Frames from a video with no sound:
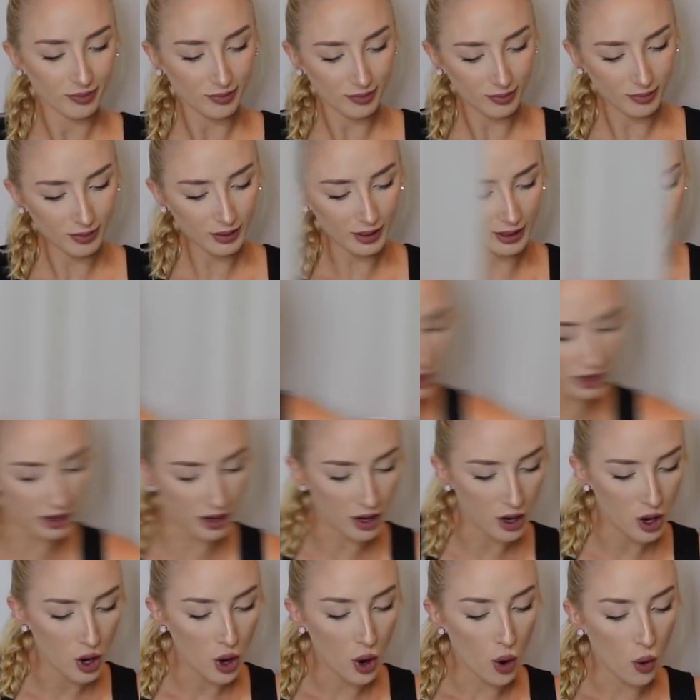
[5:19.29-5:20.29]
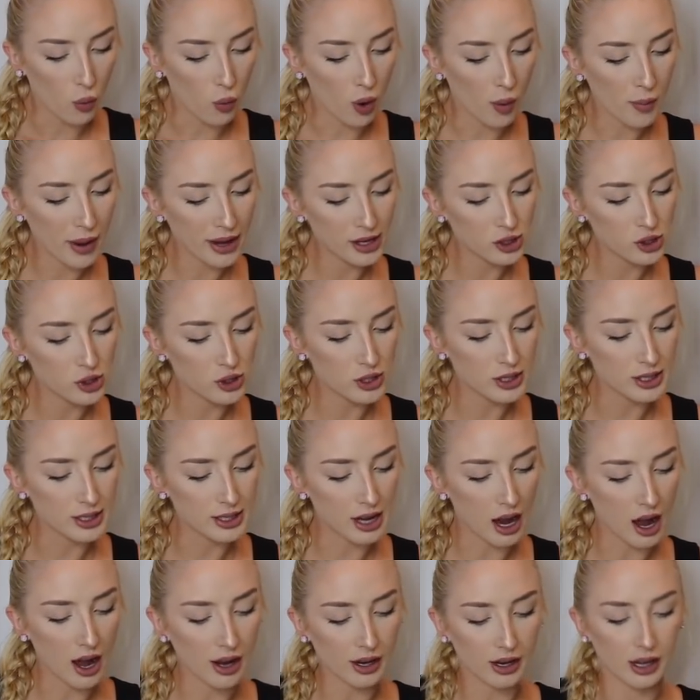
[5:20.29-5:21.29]
Next question. What made you
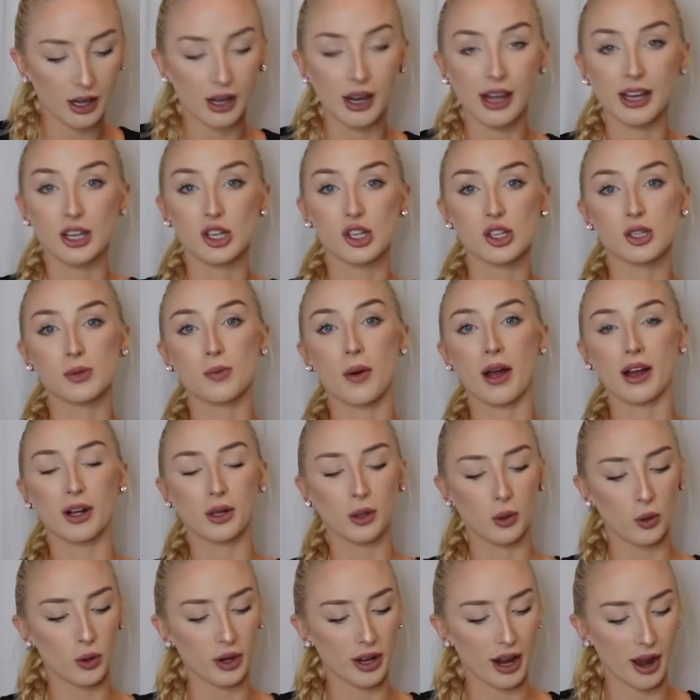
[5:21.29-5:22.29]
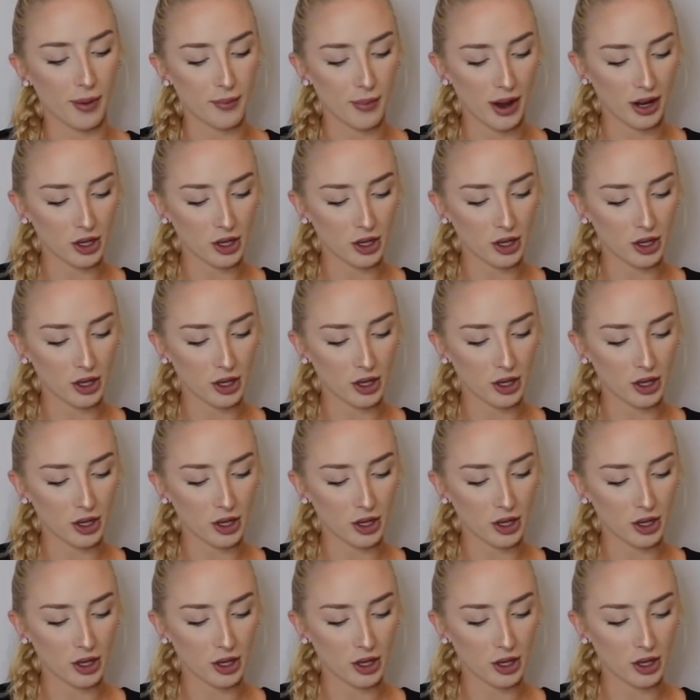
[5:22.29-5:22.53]
start Collections by Claudia?